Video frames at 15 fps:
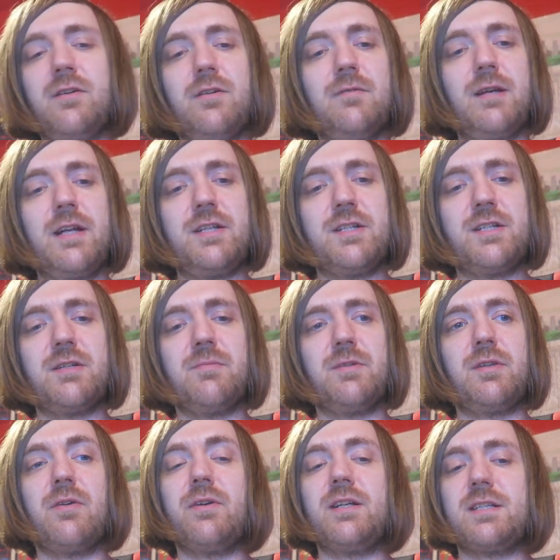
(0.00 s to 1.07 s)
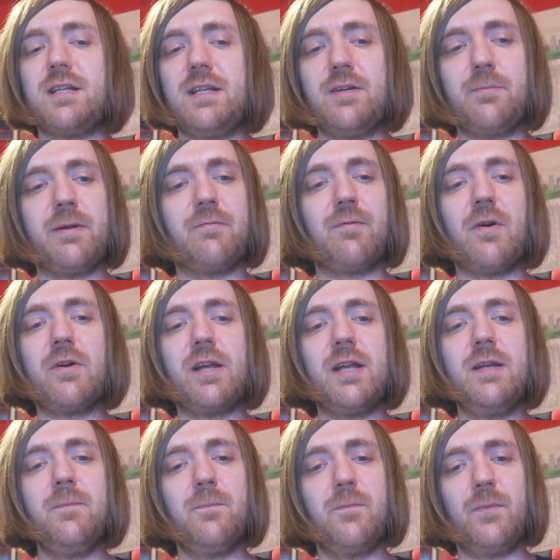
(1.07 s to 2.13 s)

her relationship with Don is a little bit rocky